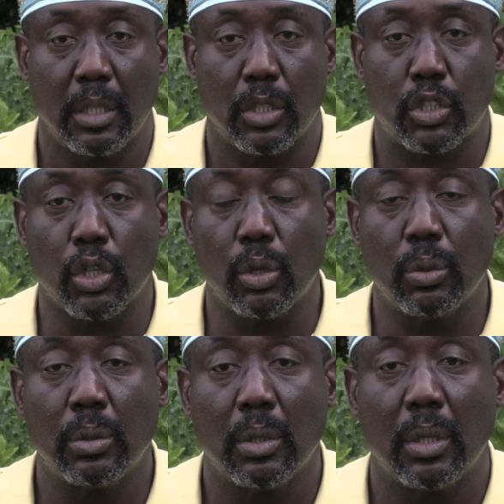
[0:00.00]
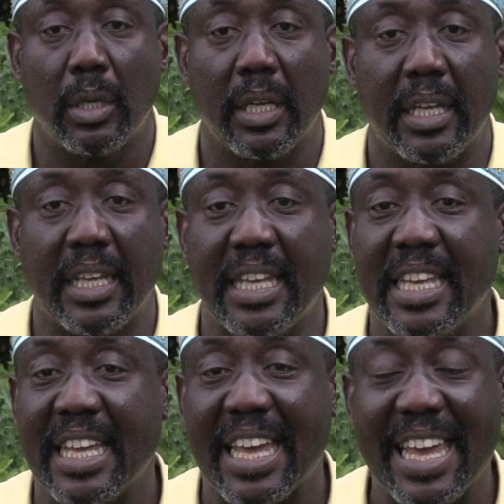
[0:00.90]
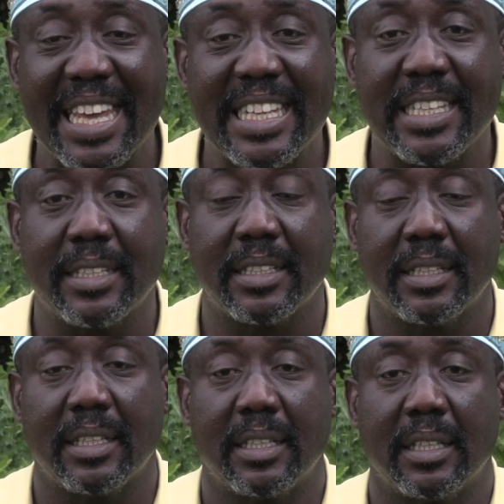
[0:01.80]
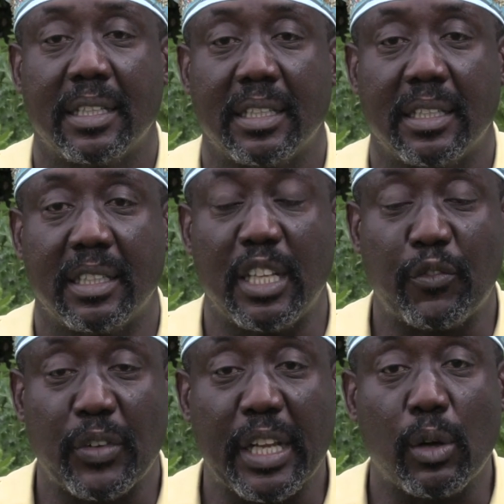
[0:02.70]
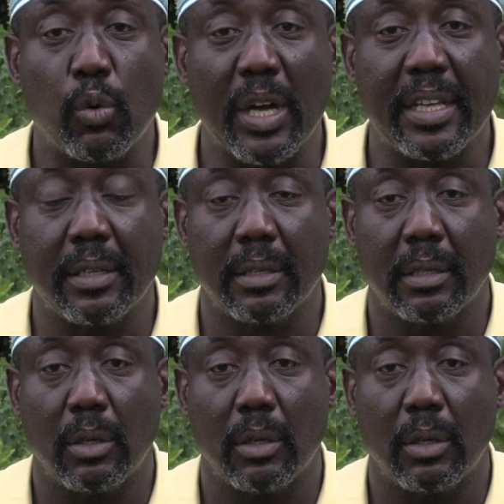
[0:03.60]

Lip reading: So, in any different way,